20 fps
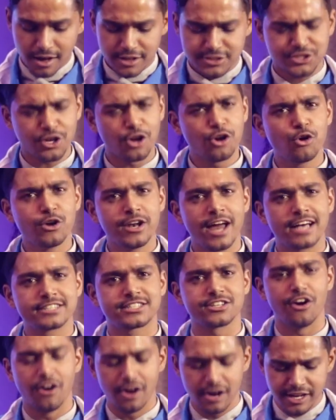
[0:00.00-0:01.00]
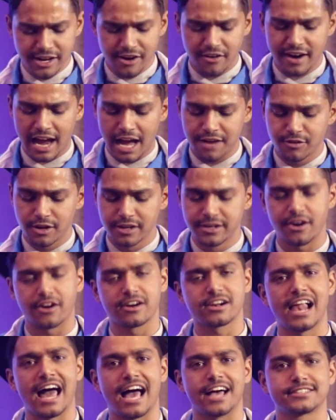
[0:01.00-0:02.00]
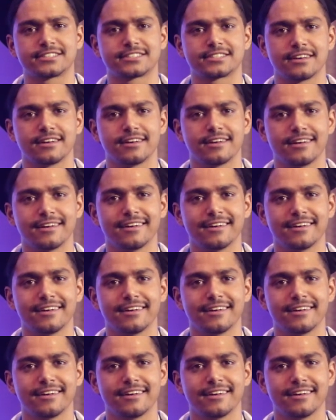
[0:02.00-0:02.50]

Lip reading: Salona's early arrival in her class,